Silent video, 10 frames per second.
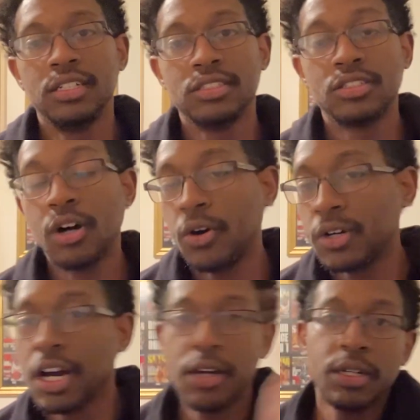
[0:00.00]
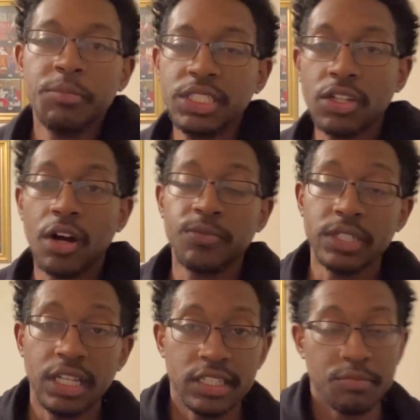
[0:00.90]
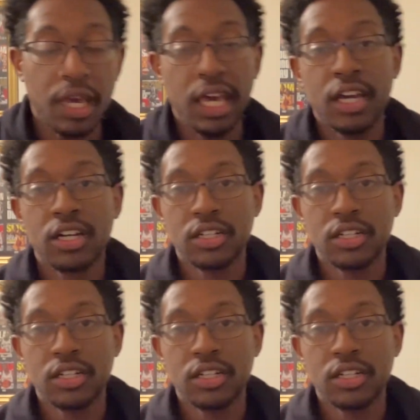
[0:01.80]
so let me start off with this, man.